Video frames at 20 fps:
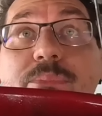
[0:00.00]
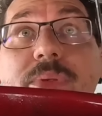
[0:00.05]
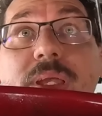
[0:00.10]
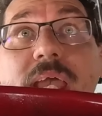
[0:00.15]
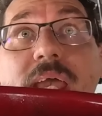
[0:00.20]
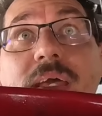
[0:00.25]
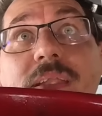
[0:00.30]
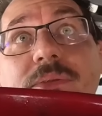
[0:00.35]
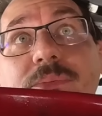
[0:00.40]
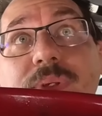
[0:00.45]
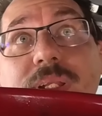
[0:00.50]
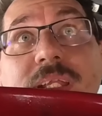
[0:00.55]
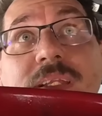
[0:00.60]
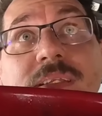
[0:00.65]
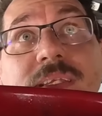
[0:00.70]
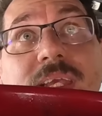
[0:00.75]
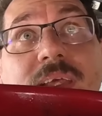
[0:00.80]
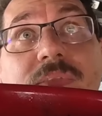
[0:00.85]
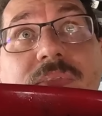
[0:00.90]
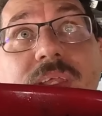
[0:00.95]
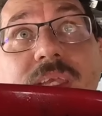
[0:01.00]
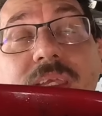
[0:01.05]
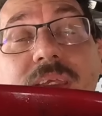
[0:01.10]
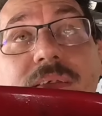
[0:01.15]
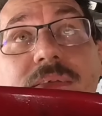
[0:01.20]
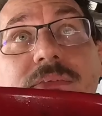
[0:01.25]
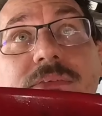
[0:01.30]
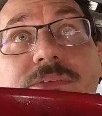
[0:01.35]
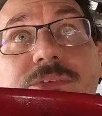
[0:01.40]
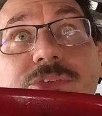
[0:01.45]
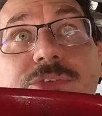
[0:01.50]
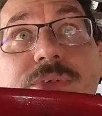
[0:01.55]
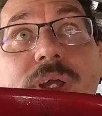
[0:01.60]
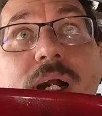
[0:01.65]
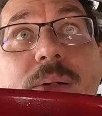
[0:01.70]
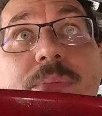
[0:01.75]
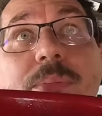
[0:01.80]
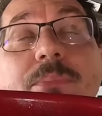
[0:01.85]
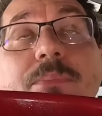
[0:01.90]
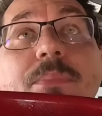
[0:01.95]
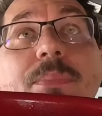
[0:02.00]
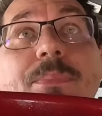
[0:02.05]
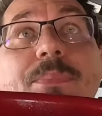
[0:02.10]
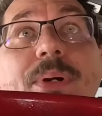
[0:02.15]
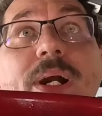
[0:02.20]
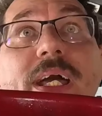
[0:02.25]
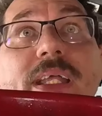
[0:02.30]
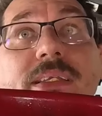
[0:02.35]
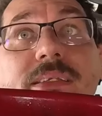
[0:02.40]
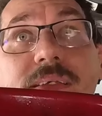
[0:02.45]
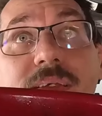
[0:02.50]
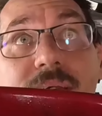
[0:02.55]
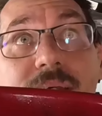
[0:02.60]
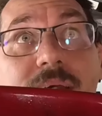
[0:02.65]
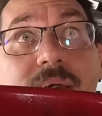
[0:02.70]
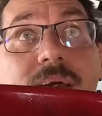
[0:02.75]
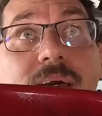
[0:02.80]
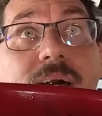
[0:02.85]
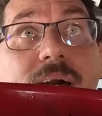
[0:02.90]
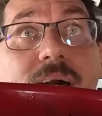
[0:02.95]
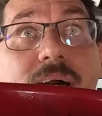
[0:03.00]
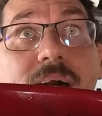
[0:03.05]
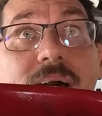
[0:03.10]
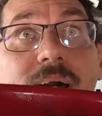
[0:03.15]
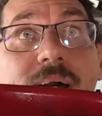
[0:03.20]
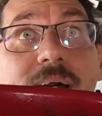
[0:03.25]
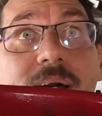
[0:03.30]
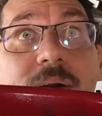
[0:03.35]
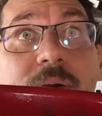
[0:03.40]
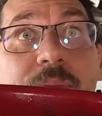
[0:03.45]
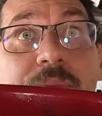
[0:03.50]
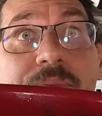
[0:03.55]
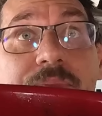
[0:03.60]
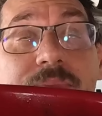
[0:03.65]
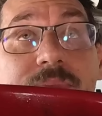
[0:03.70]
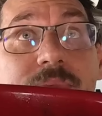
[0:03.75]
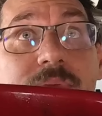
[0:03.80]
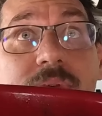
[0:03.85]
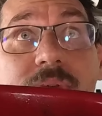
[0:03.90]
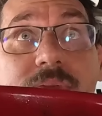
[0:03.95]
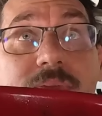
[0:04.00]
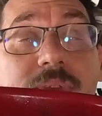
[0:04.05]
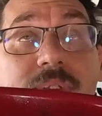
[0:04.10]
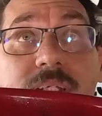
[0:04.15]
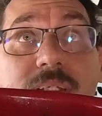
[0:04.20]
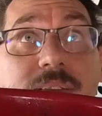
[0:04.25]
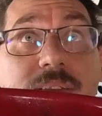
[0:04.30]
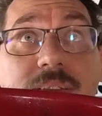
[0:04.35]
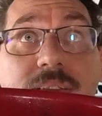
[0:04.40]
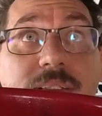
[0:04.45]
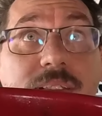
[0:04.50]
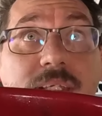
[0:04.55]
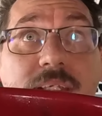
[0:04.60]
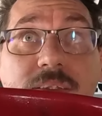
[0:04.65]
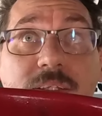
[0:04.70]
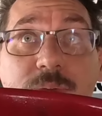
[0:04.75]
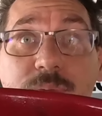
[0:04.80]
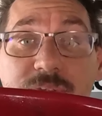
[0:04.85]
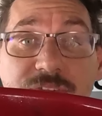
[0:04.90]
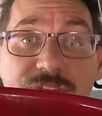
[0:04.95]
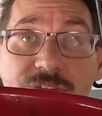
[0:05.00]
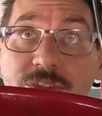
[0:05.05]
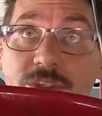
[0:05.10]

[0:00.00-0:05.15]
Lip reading: and we didn't get the drop, but there was